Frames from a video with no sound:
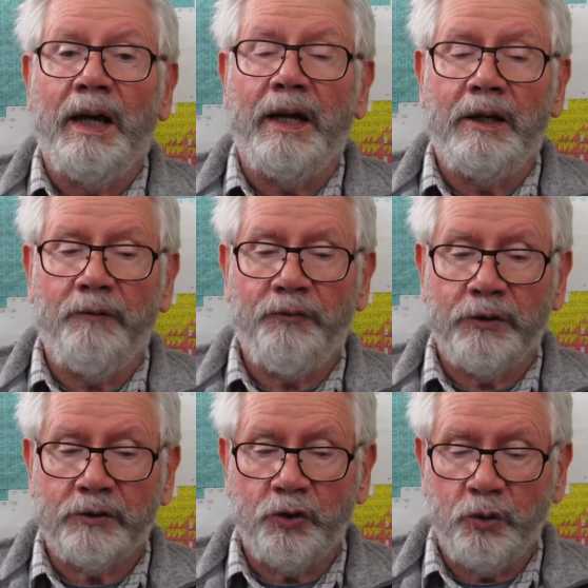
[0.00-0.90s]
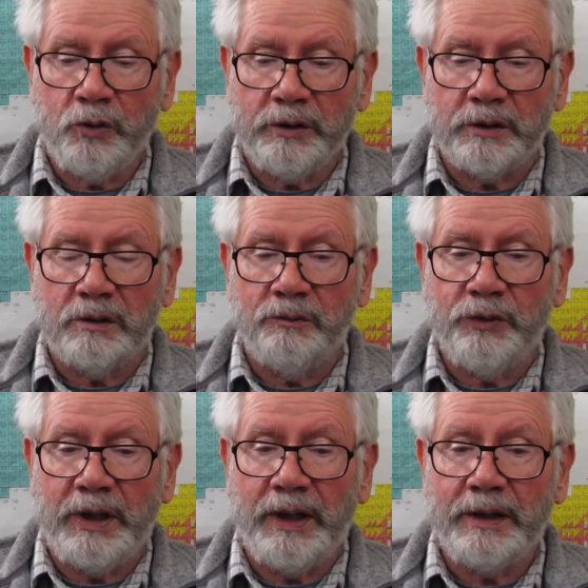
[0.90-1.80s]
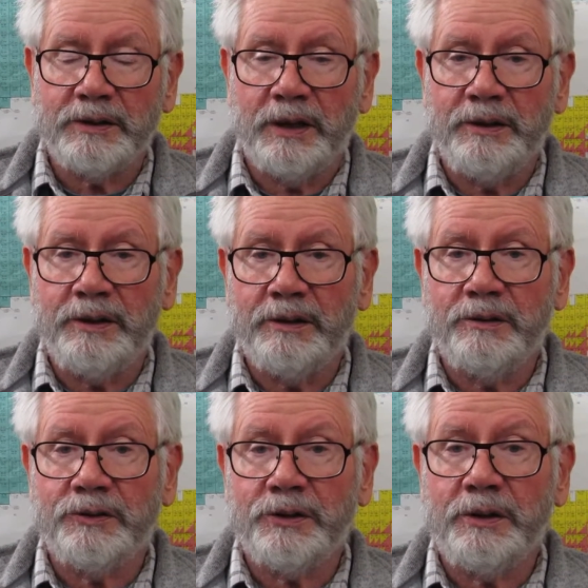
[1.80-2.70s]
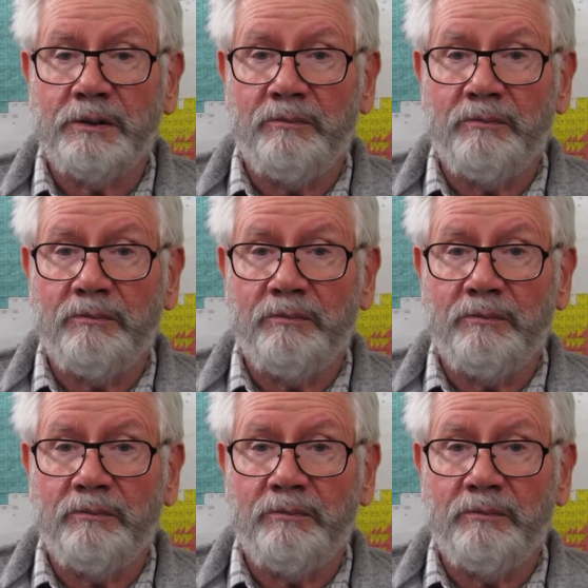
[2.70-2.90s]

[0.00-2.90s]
And if your cooling relies on the energy